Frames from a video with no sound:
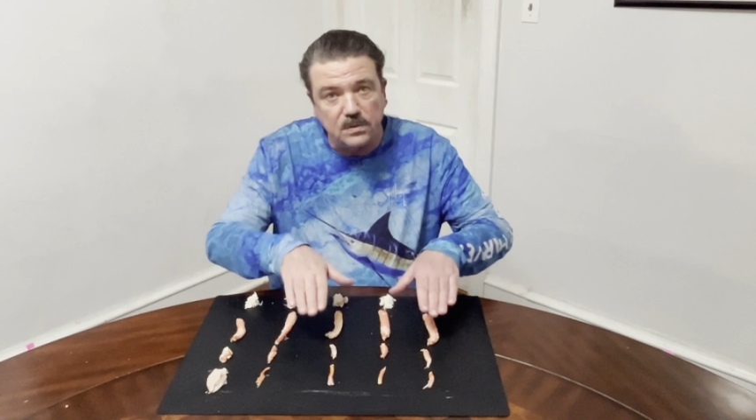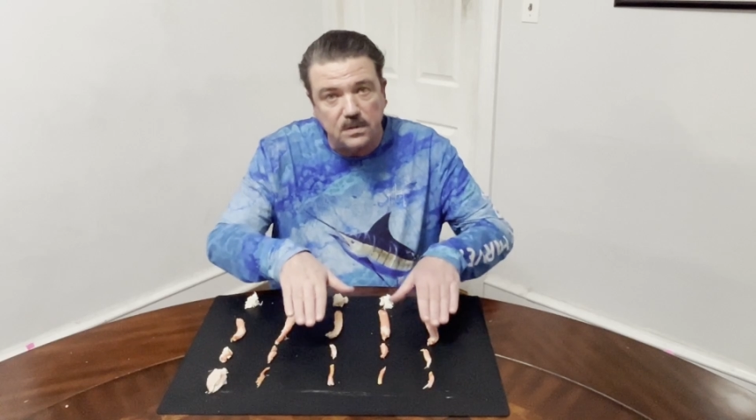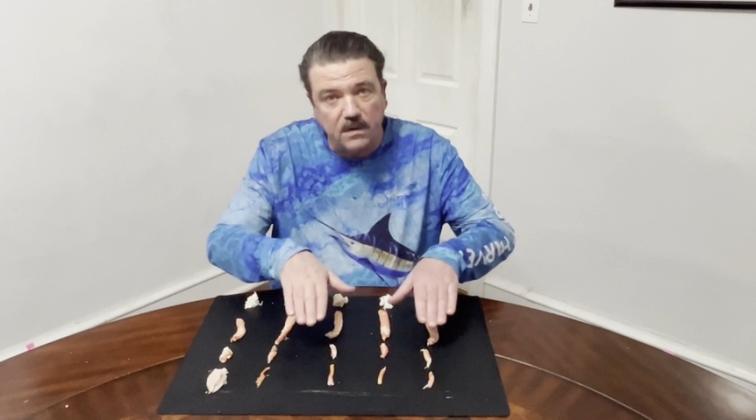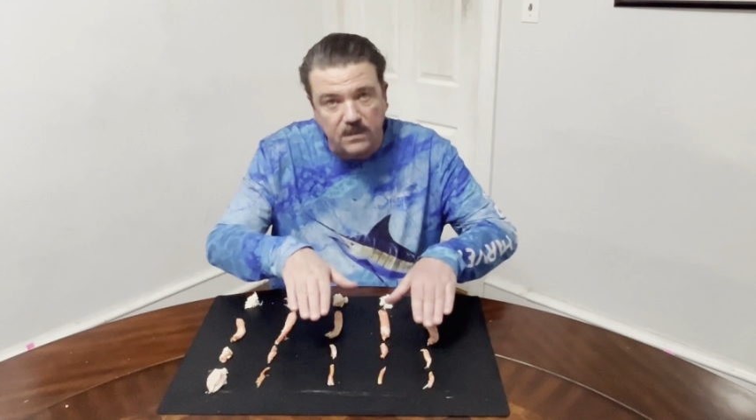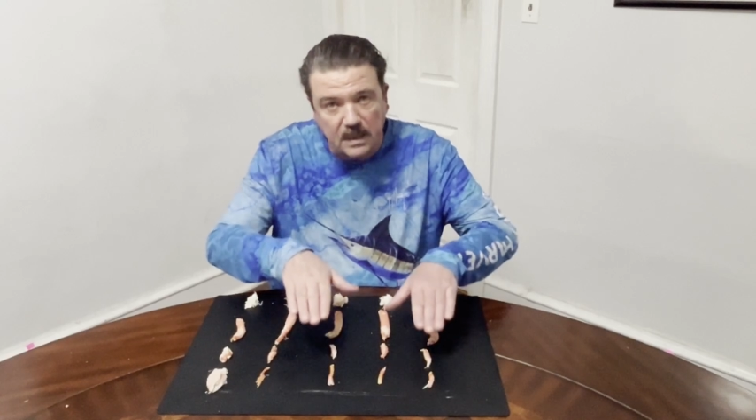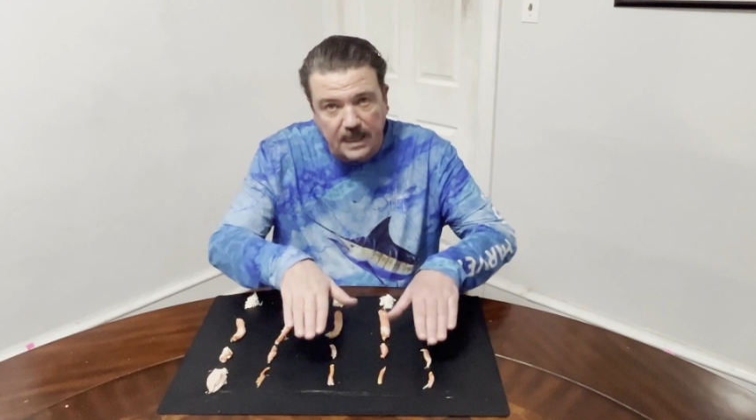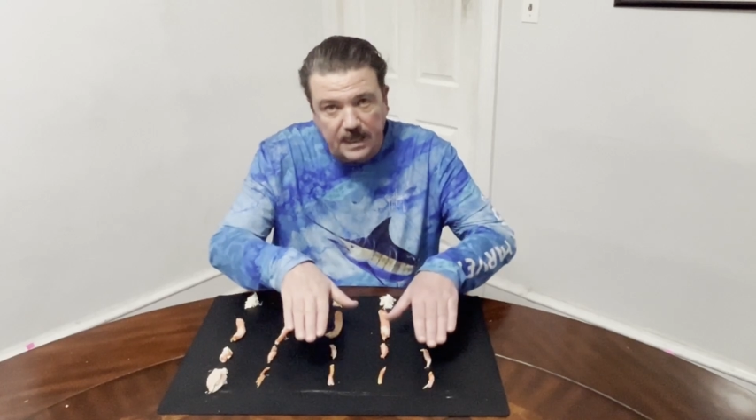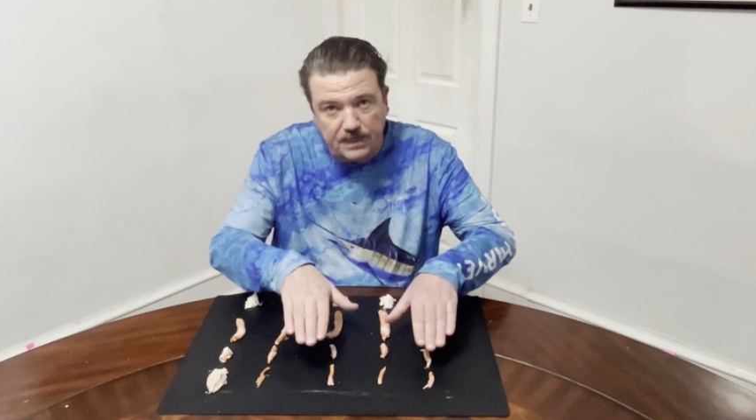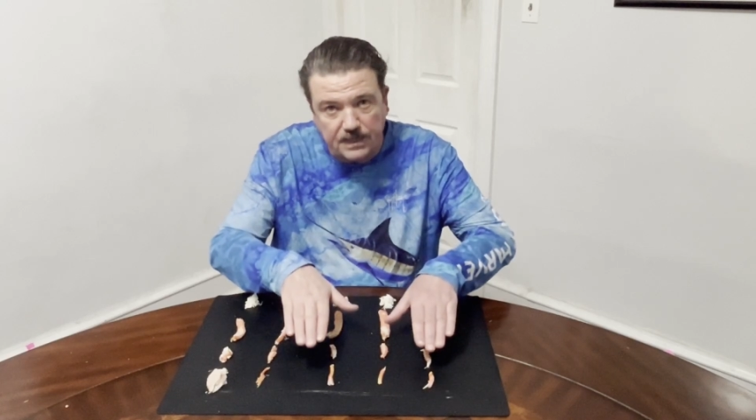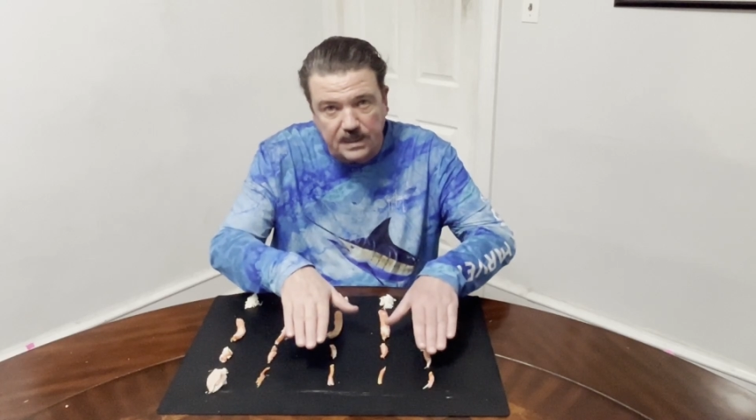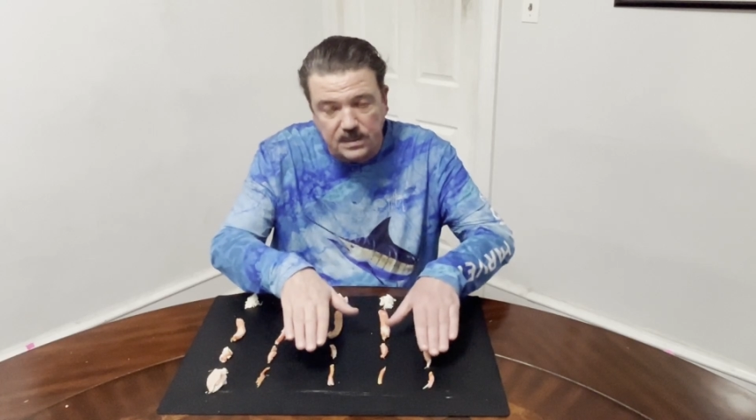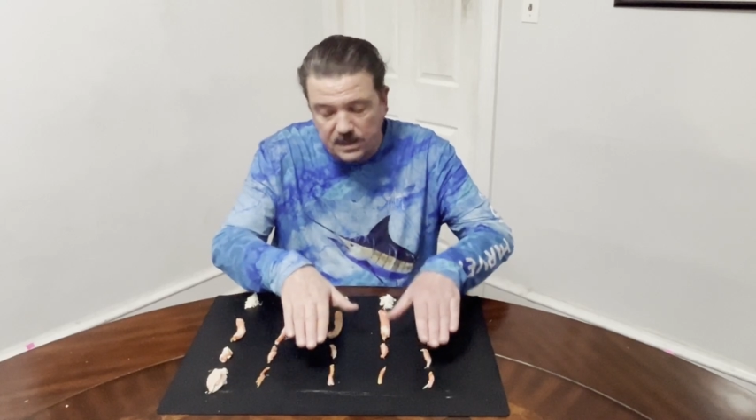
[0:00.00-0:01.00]
of the leg
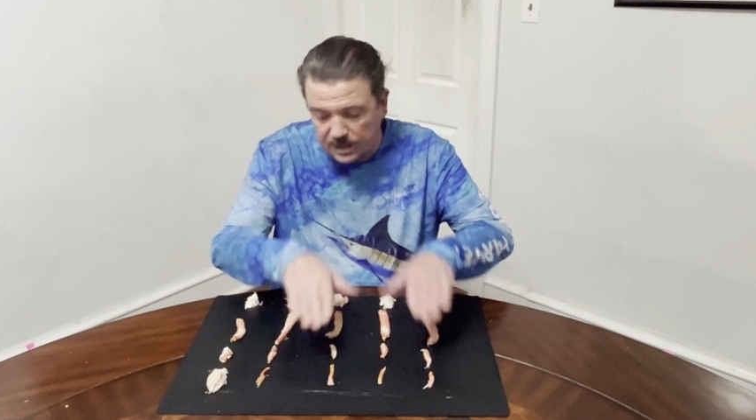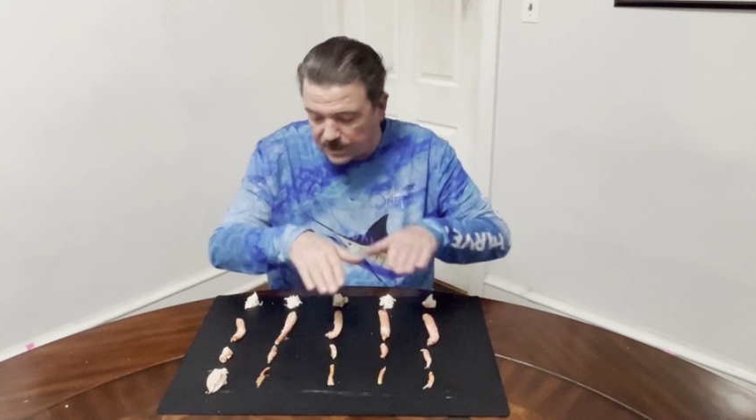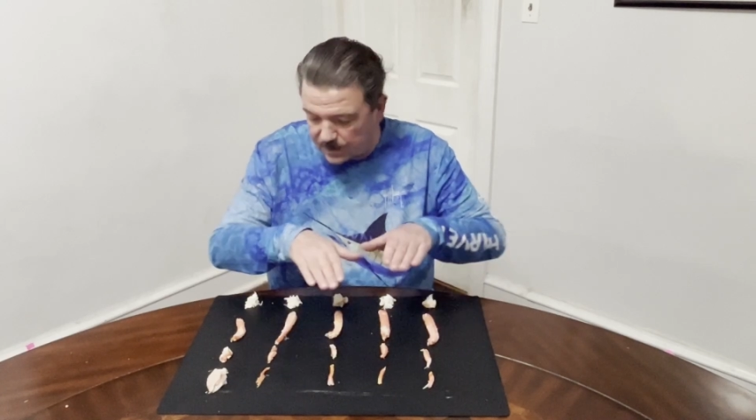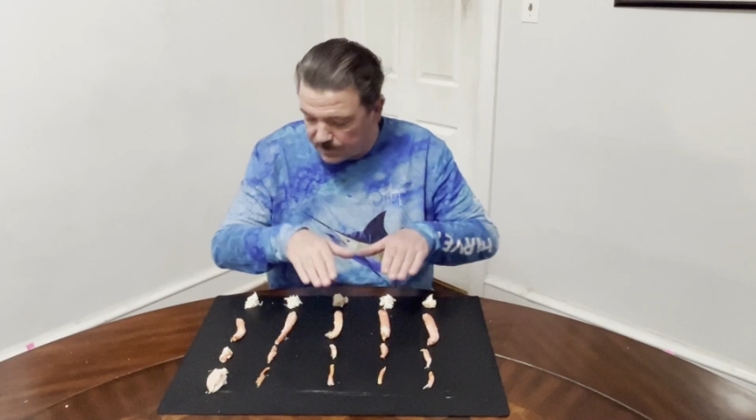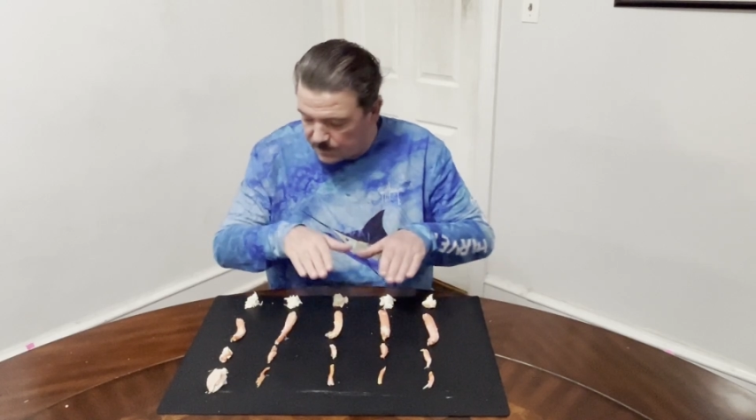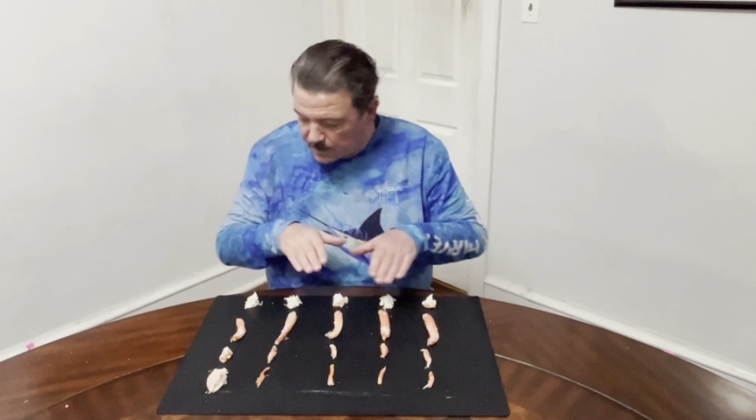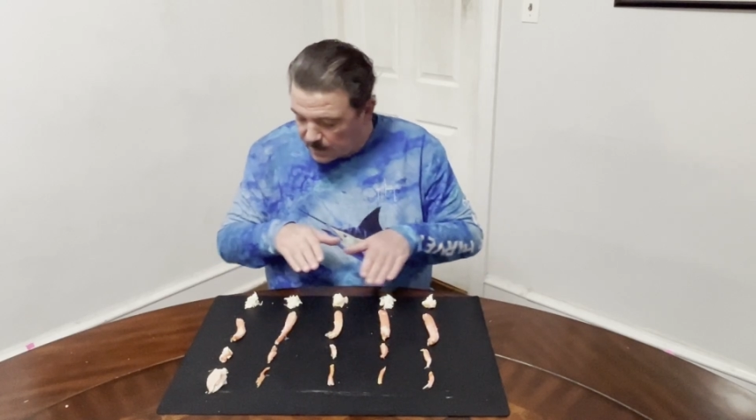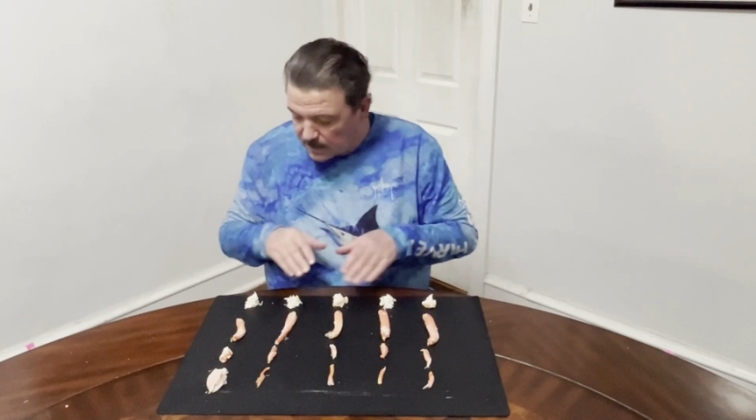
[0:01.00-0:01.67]
meats here.